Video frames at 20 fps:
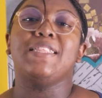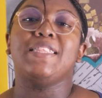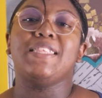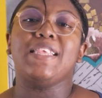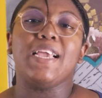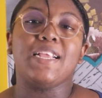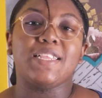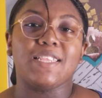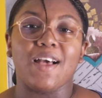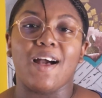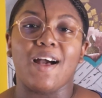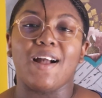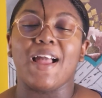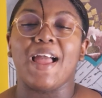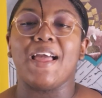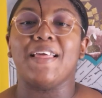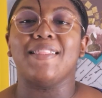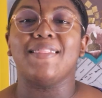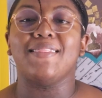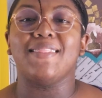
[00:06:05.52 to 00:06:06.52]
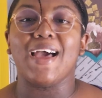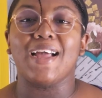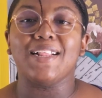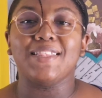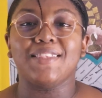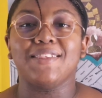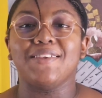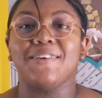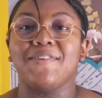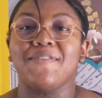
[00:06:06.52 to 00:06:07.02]
TikTok at
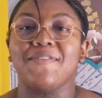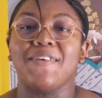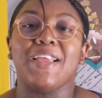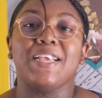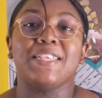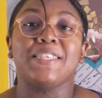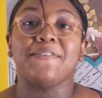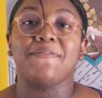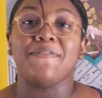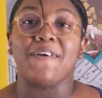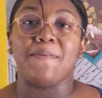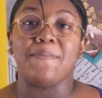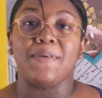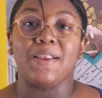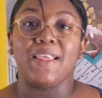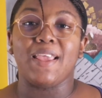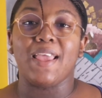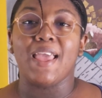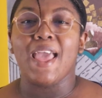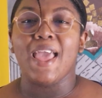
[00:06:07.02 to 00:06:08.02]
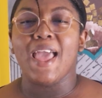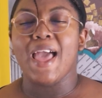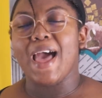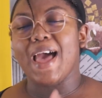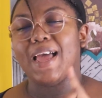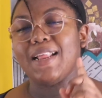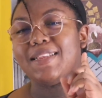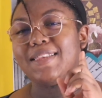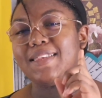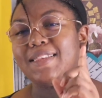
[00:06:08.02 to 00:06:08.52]
That's Grace Family,
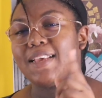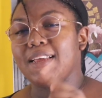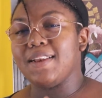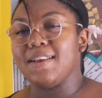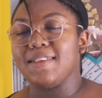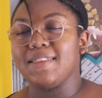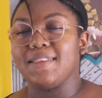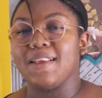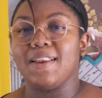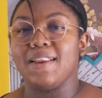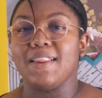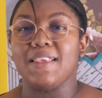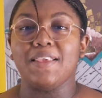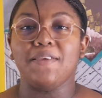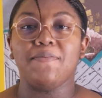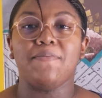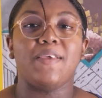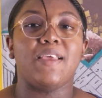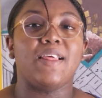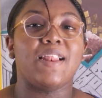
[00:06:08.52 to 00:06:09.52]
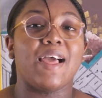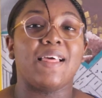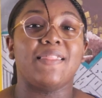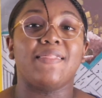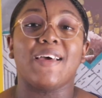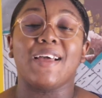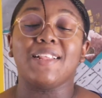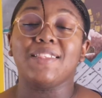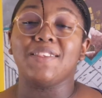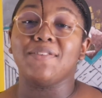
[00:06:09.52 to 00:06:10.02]
and send us an email
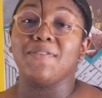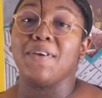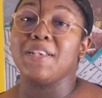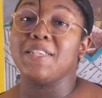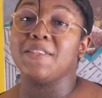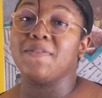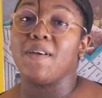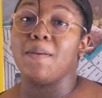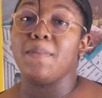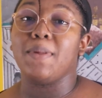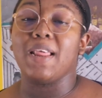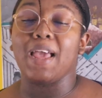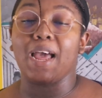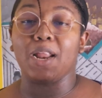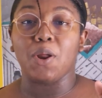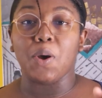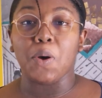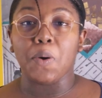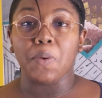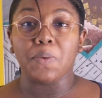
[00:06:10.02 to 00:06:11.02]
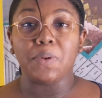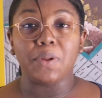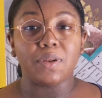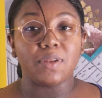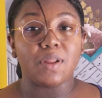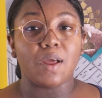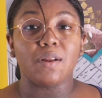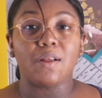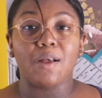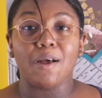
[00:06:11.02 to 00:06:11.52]
at
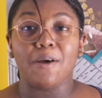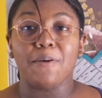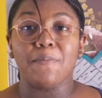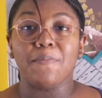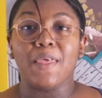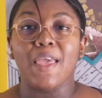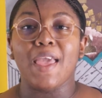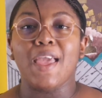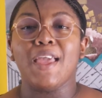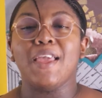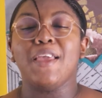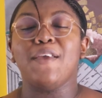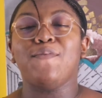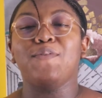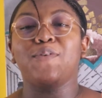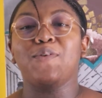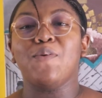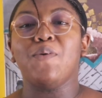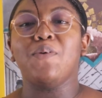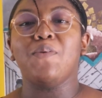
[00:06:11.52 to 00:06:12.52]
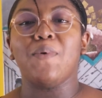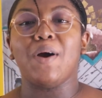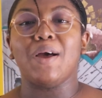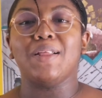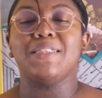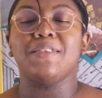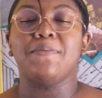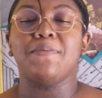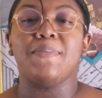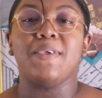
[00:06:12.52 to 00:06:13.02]
thatsgracefamily@outlook.com if you would
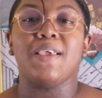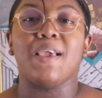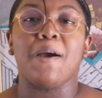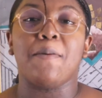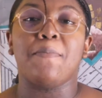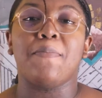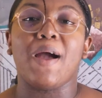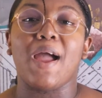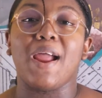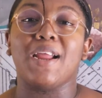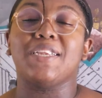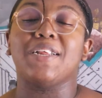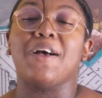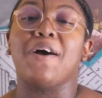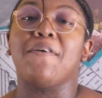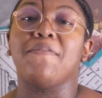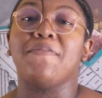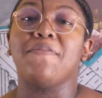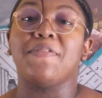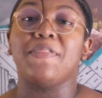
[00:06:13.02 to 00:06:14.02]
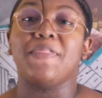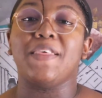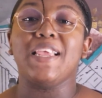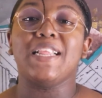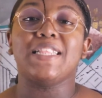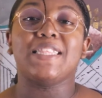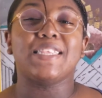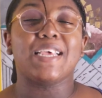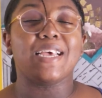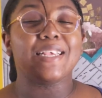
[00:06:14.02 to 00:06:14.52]
want to be a part of
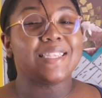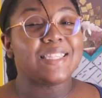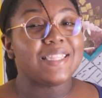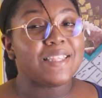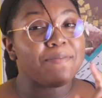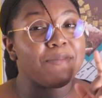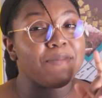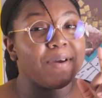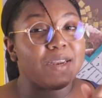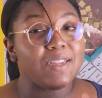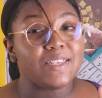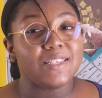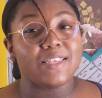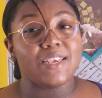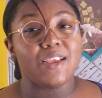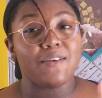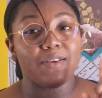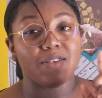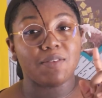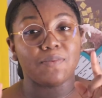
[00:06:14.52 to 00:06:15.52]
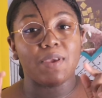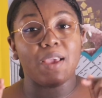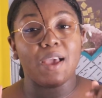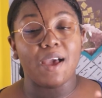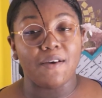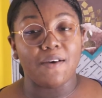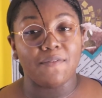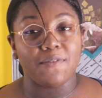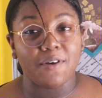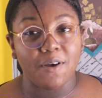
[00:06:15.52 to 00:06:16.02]
the testimony series we
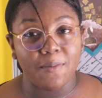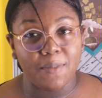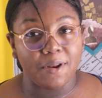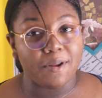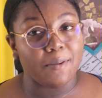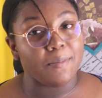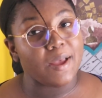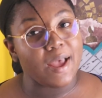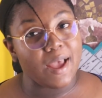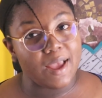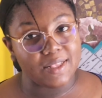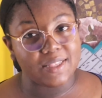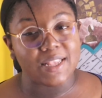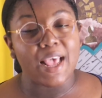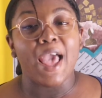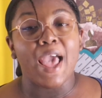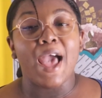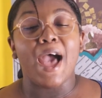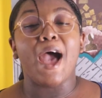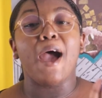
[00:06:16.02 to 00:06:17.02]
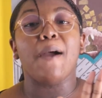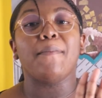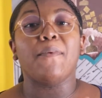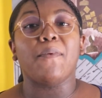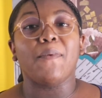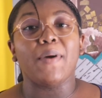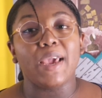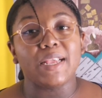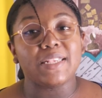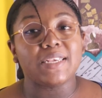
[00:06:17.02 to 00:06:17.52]
have coming up. Guys,
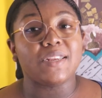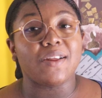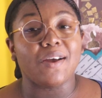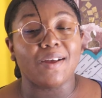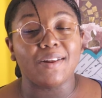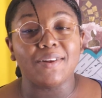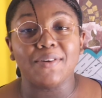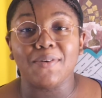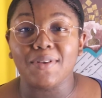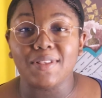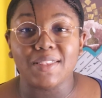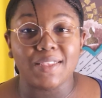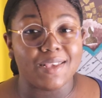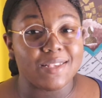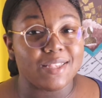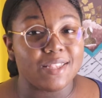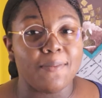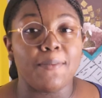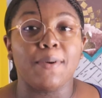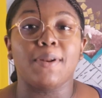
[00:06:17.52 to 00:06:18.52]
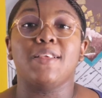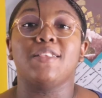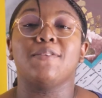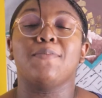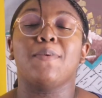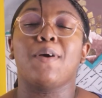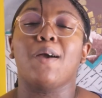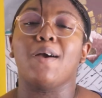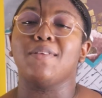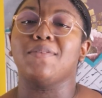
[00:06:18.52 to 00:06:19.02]
I'm waiting on those
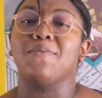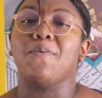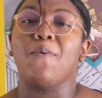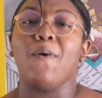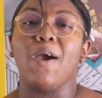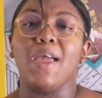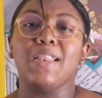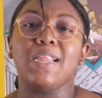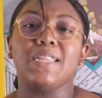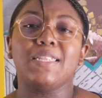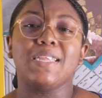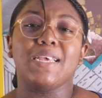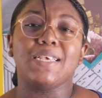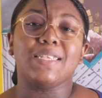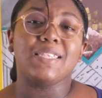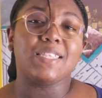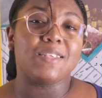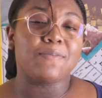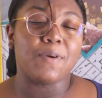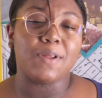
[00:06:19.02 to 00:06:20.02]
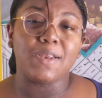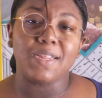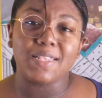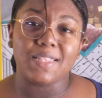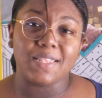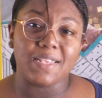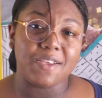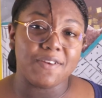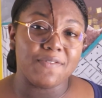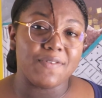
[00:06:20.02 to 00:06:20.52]
testimonies, because when the testimony
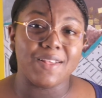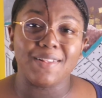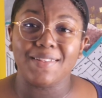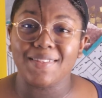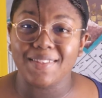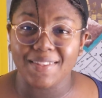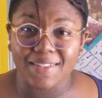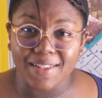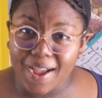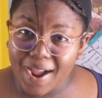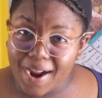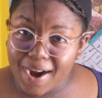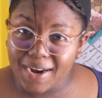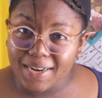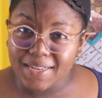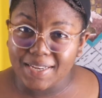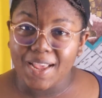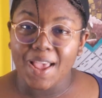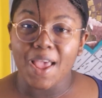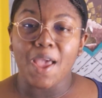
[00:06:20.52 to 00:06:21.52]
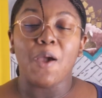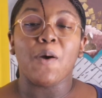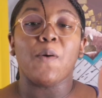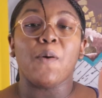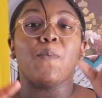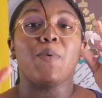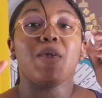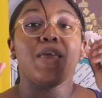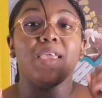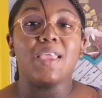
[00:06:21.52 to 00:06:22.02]
series start,
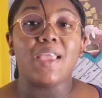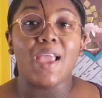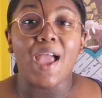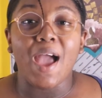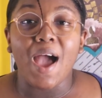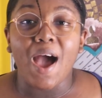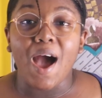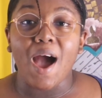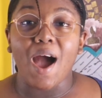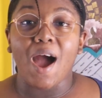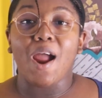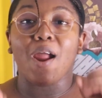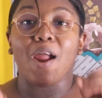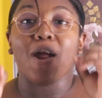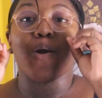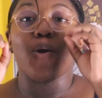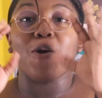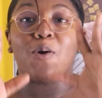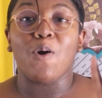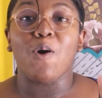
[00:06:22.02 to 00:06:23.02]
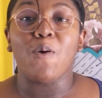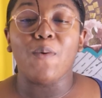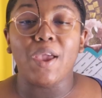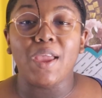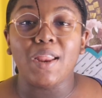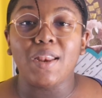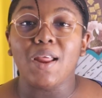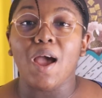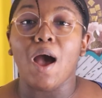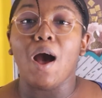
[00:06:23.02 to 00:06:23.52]
we are
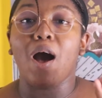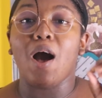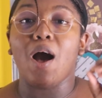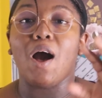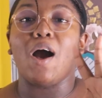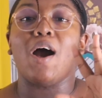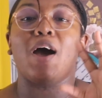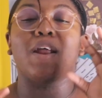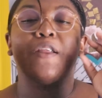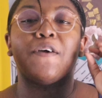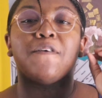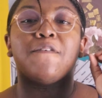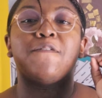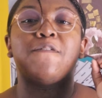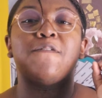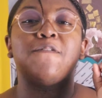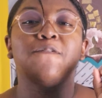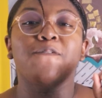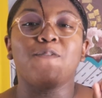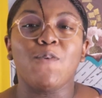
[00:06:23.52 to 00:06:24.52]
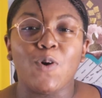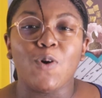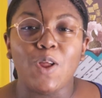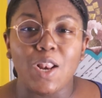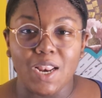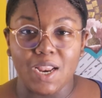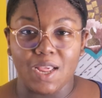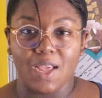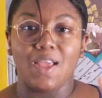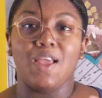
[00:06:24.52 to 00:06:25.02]
going on
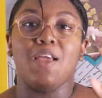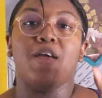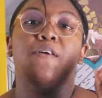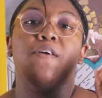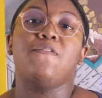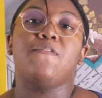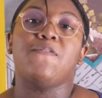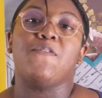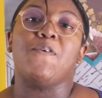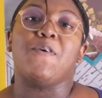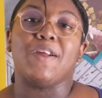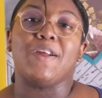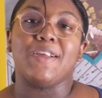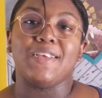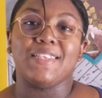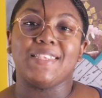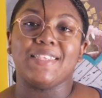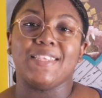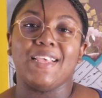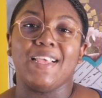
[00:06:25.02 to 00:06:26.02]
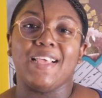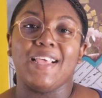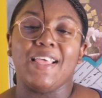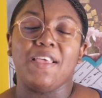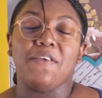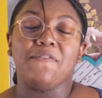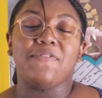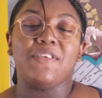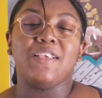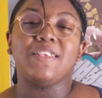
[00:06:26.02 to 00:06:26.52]
full force.
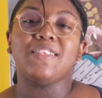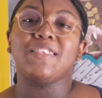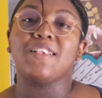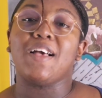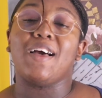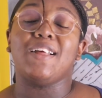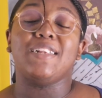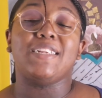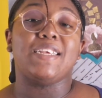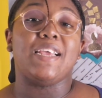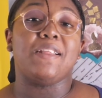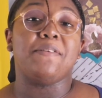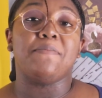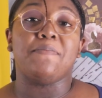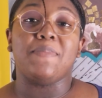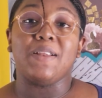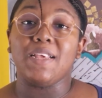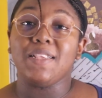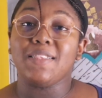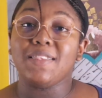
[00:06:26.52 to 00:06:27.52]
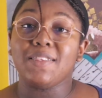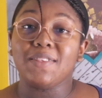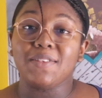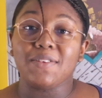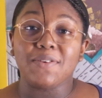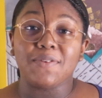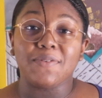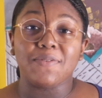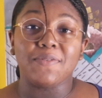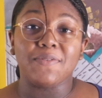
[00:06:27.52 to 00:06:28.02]
If this content blessed
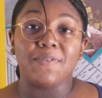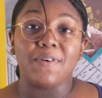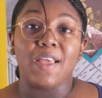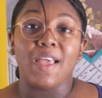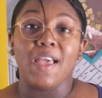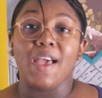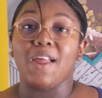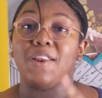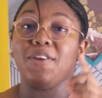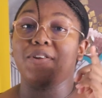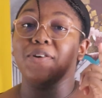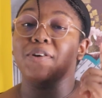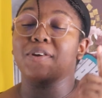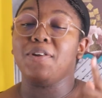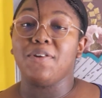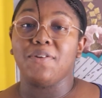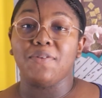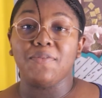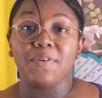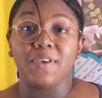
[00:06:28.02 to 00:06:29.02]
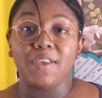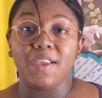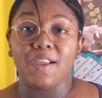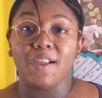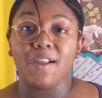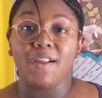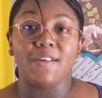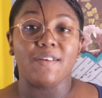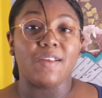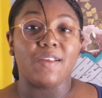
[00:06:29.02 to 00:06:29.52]
you and you're new
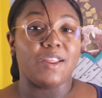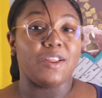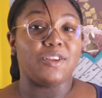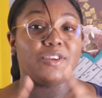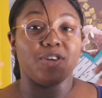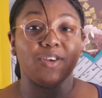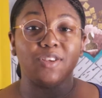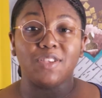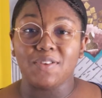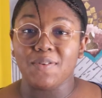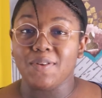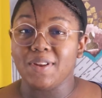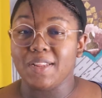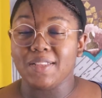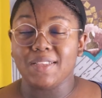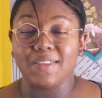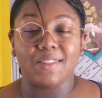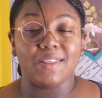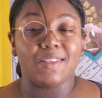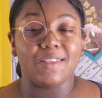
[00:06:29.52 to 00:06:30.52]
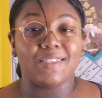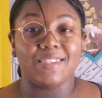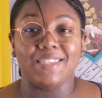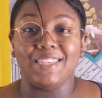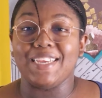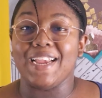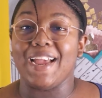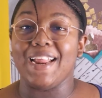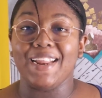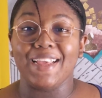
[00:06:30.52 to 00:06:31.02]
here and you just tuned into
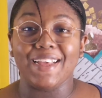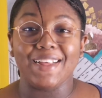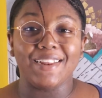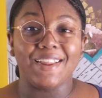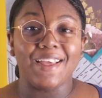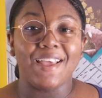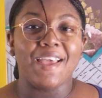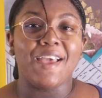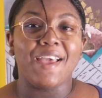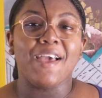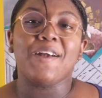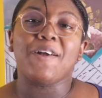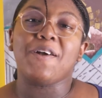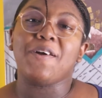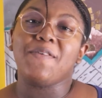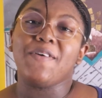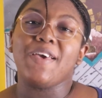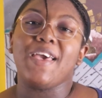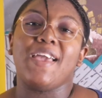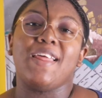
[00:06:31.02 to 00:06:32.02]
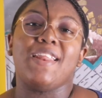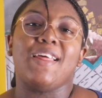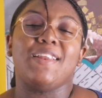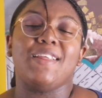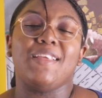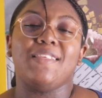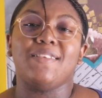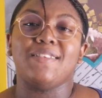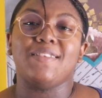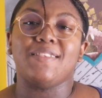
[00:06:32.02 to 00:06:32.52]
this channel, go ahead
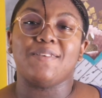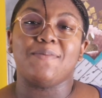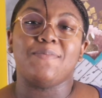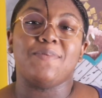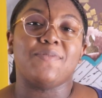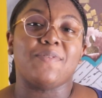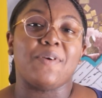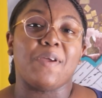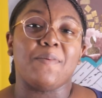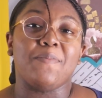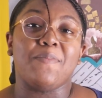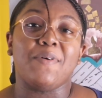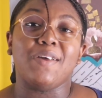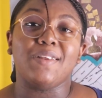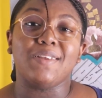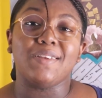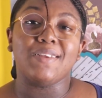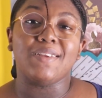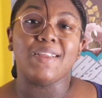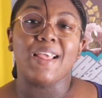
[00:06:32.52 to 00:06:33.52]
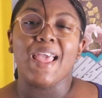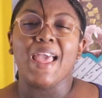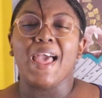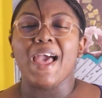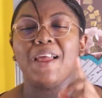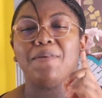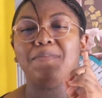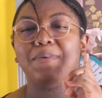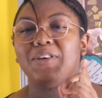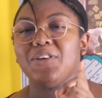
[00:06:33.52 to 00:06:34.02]
and hit the subscribe button,
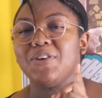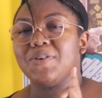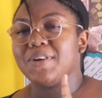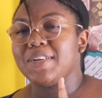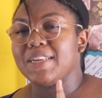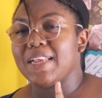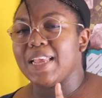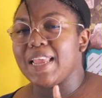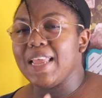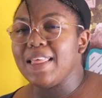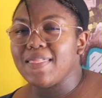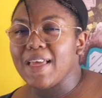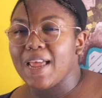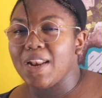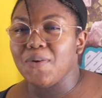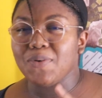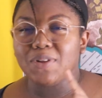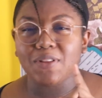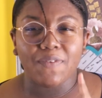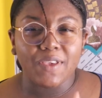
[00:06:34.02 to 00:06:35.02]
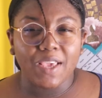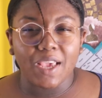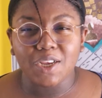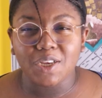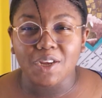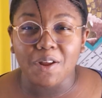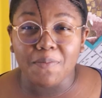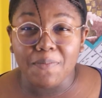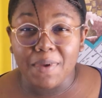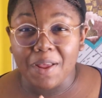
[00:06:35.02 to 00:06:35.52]
and be sure to hit that
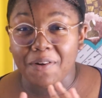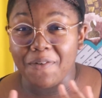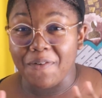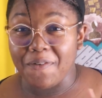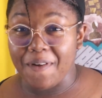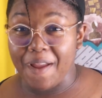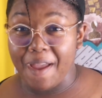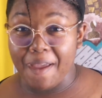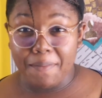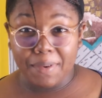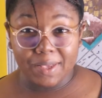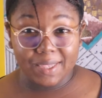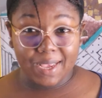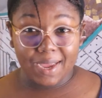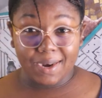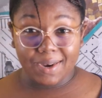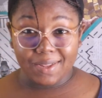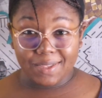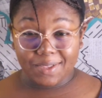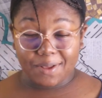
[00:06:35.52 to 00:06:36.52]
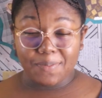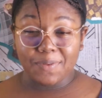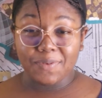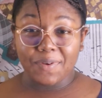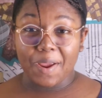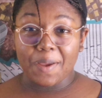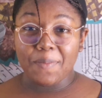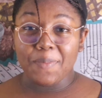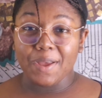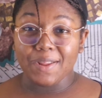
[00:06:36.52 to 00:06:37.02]
notification bell right beside the
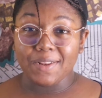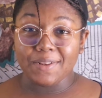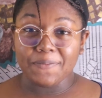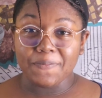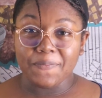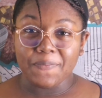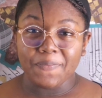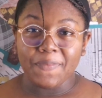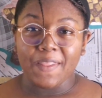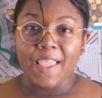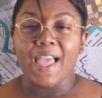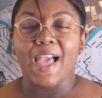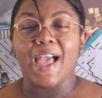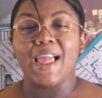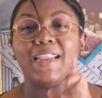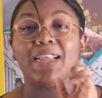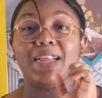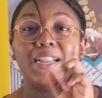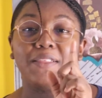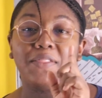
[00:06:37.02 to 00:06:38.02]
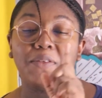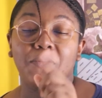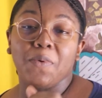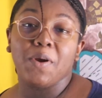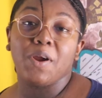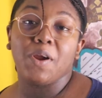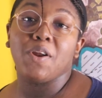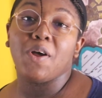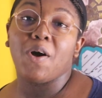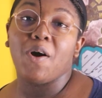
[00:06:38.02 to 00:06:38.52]
subscribe button and click the
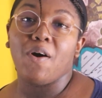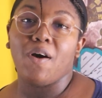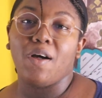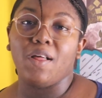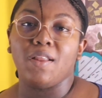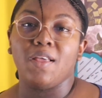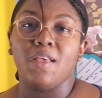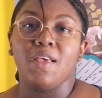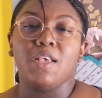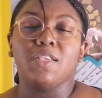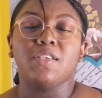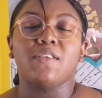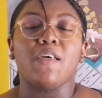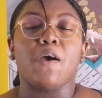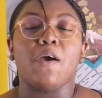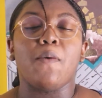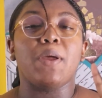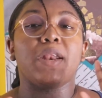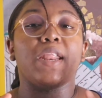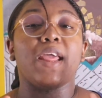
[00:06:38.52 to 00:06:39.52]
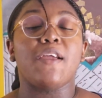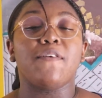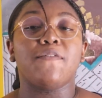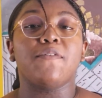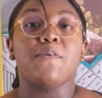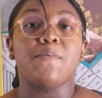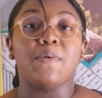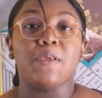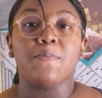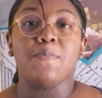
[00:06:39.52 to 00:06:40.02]
word all, so that
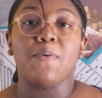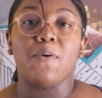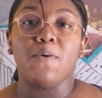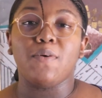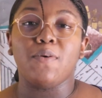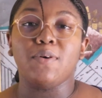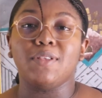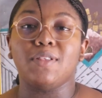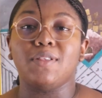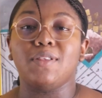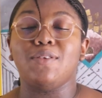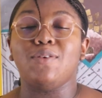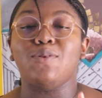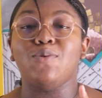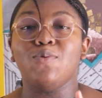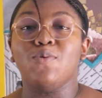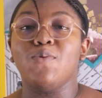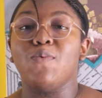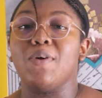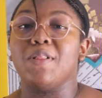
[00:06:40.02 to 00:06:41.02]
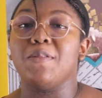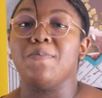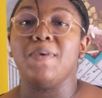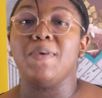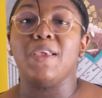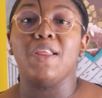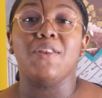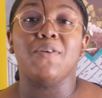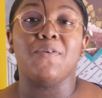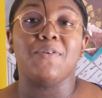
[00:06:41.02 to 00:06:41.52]
whenever we post, you will
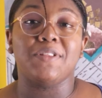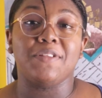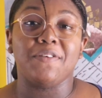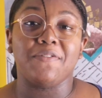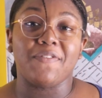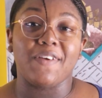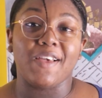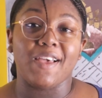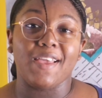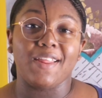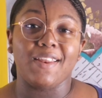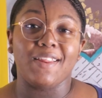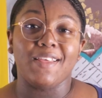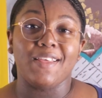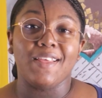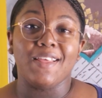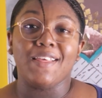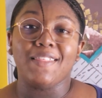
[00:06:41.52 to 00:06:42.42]
be notified.